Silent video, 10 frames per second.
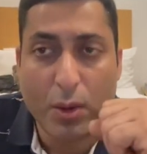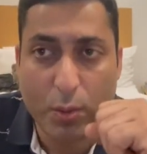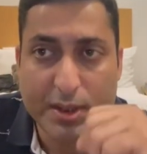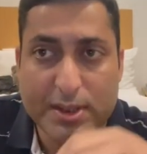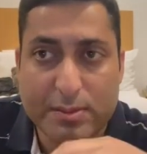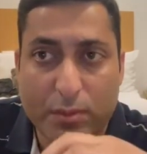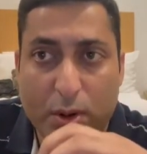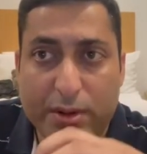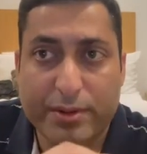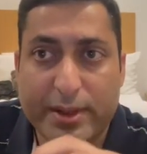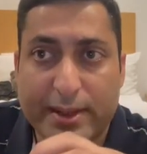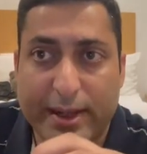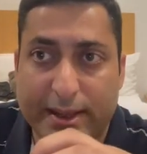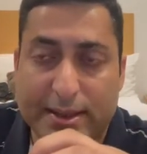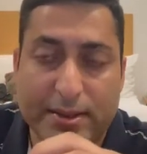What is moderate
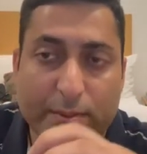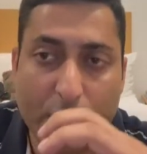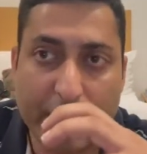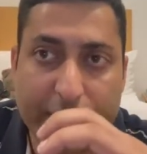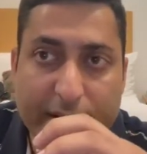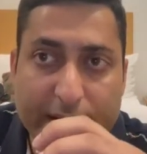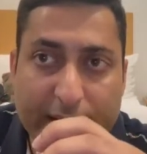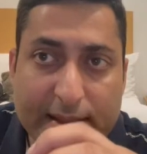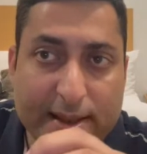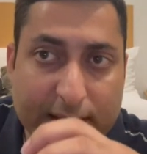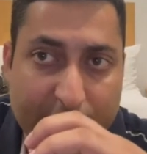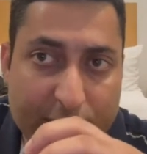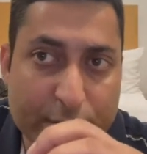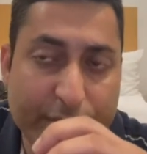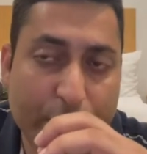case? Moderate case in
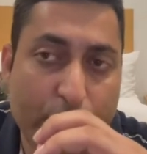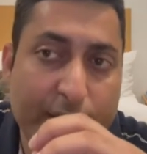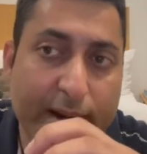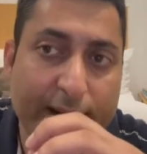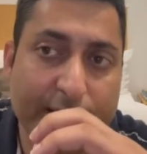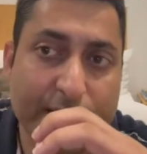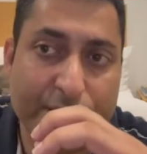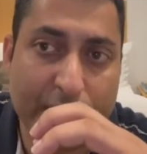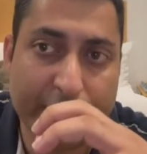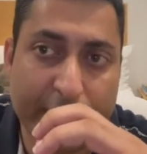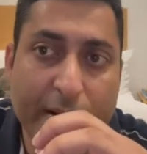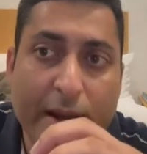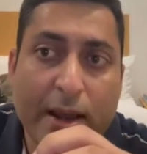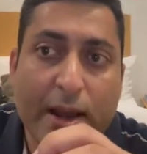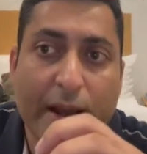case of COVID-19 children
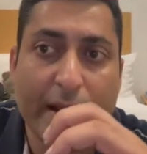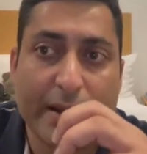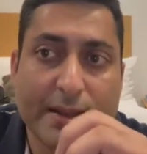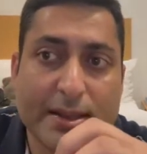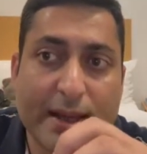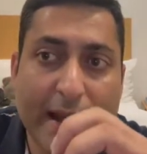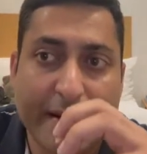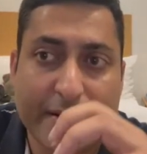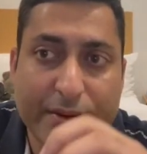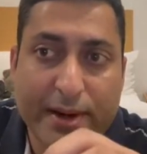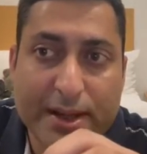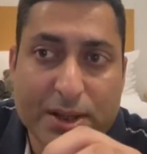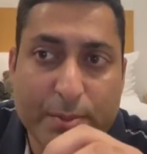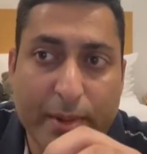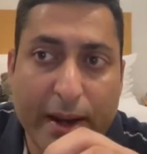is
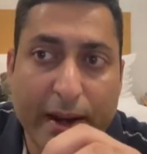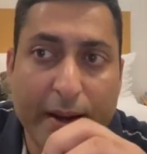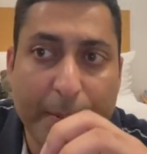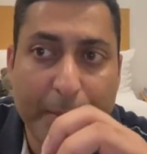characterized by